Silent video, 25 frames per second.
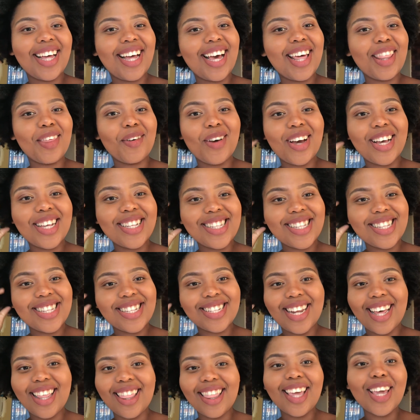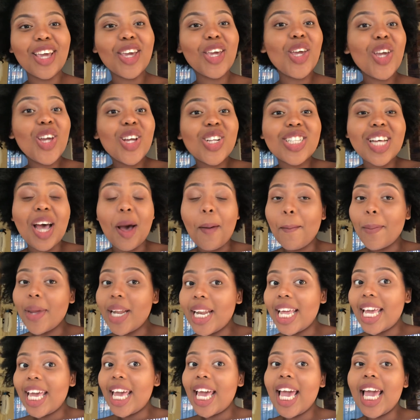Otherwise, there's nothing huge
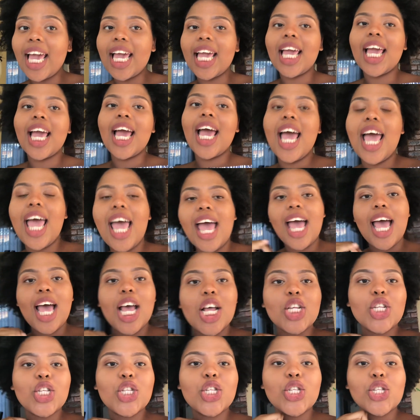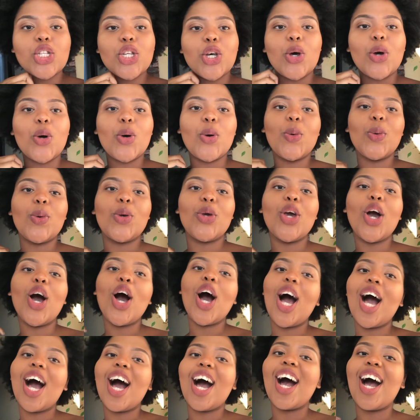happening. So
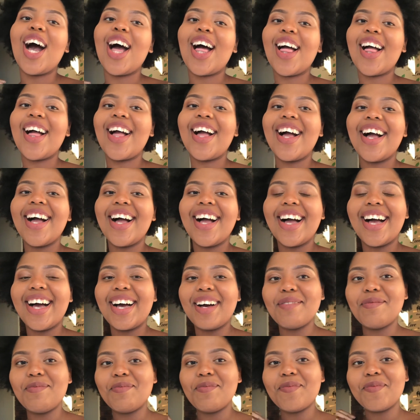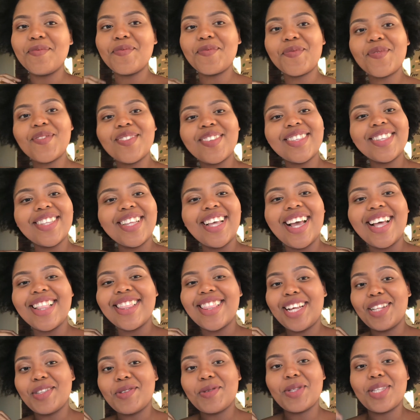yeah,
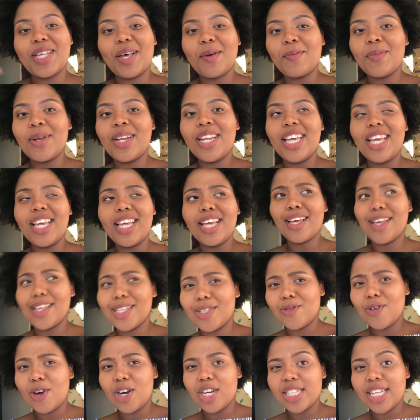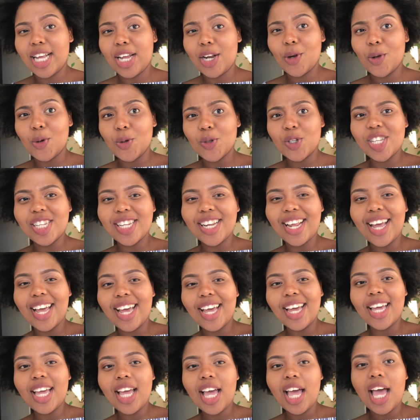that's what's happening as far as I know
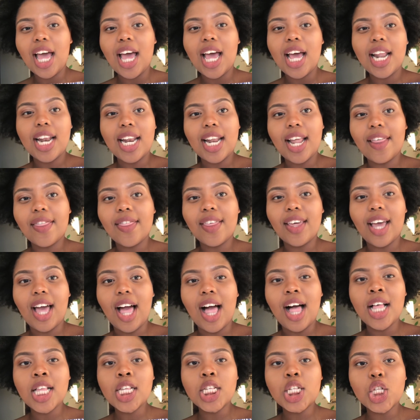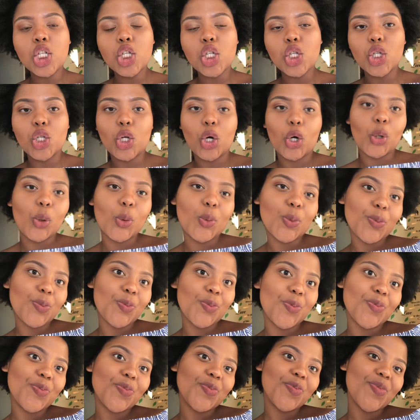today. Nothing else. So
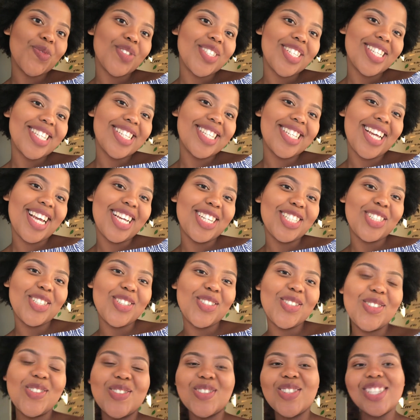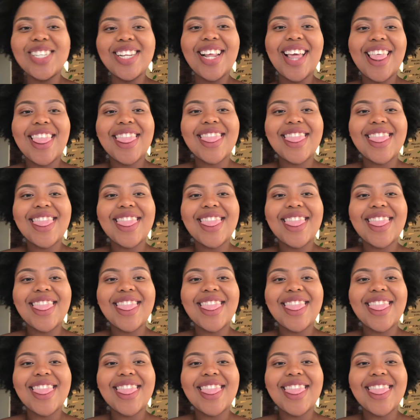stay tuned.